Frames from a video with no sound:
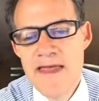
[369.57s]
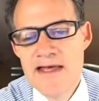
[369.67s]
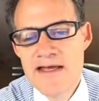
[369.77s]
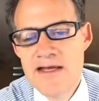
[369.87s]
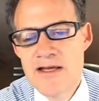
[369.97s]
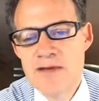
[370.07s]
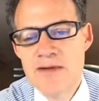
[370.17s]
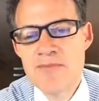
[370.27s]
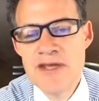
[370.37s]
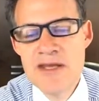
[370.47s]

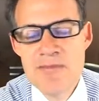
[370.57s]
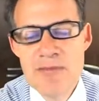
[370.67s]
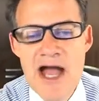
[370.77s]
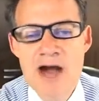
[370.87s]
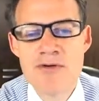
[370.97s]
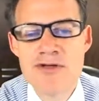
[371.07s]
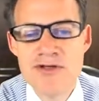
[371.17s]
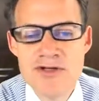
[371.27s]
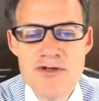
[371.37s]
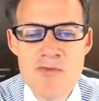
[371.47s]
be empowered
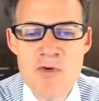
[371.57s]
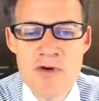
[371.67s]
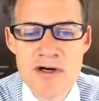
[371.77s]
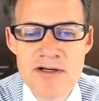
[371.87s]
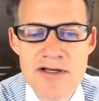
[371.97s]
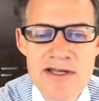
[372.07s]
to do more.